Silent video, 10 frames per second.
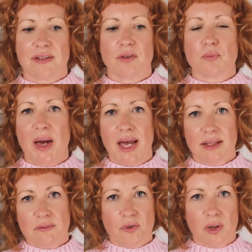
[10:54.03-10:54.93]
if you're
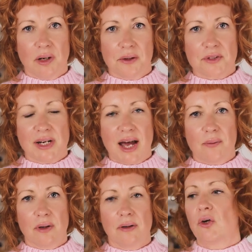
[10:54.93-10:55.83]
paying them $40 an
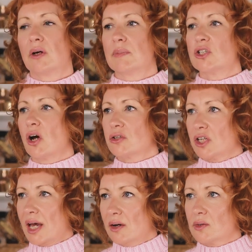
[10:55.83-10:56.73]
hour, you're gonna be
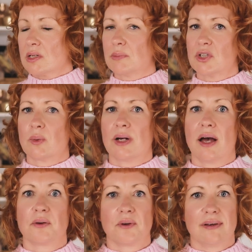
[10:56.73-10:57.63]
charging out between
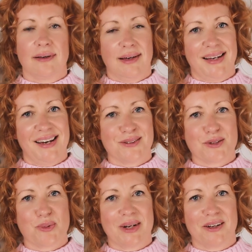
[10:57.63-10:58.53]
$100 and
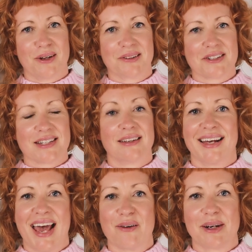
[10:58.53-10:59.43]
$120
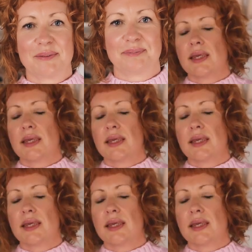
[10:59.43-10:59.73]
an hour.